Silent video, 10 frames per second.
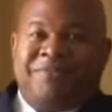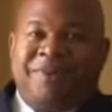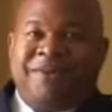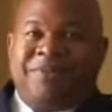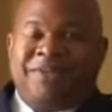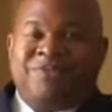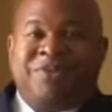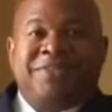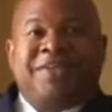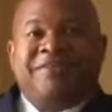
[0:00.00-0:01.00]
probably about
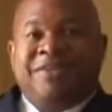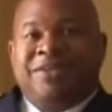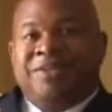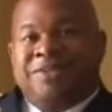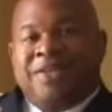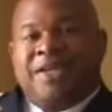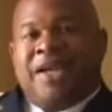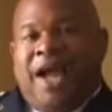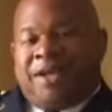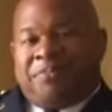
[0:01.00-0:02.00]
27 years,
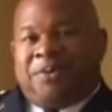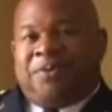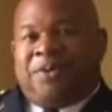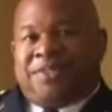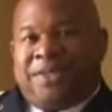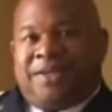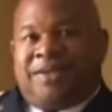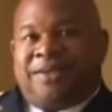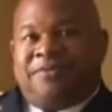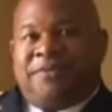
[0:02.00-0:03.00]
I can pretty well
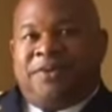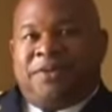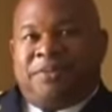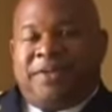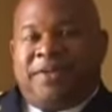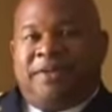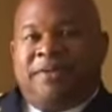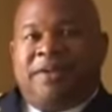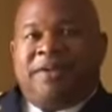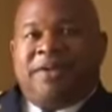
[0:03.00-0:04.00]
tell if you're going to be,
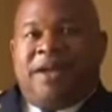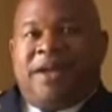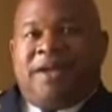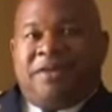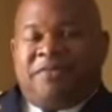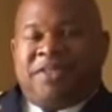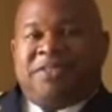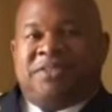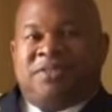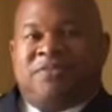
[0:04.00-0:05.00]
uh, if
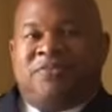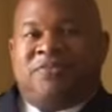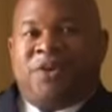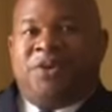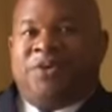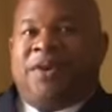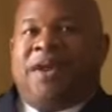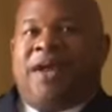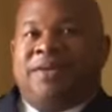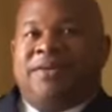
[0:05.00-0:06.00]
this is for you or
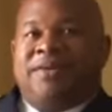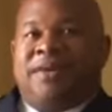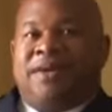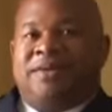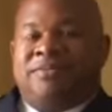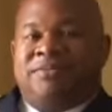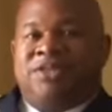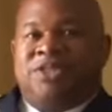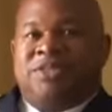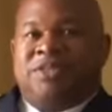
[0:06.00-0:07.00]
not, um,
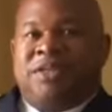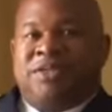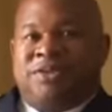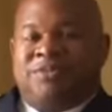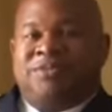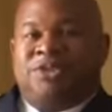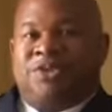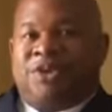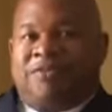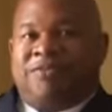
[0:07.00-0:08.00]
just in your
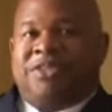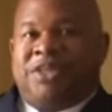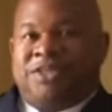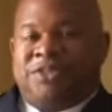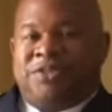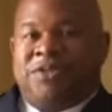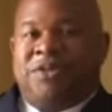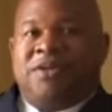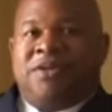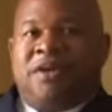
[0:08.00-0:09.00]
general conversation
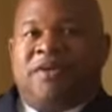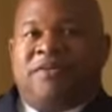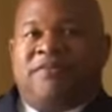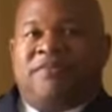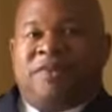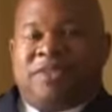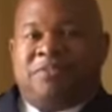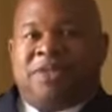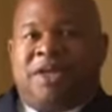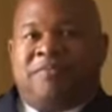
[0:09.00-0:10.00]
uh,
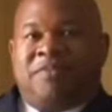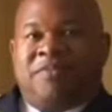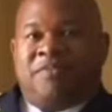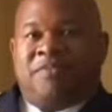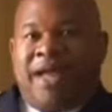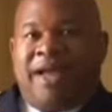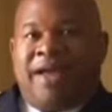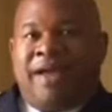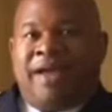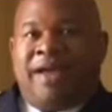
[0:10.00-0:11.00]
sometimes I,
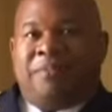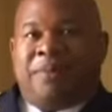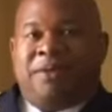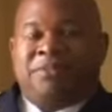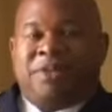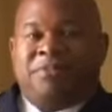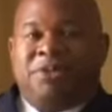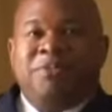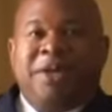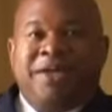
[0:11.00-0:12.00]
I, I pops up
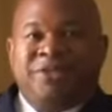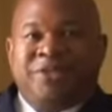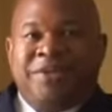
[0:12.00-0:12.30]
too much.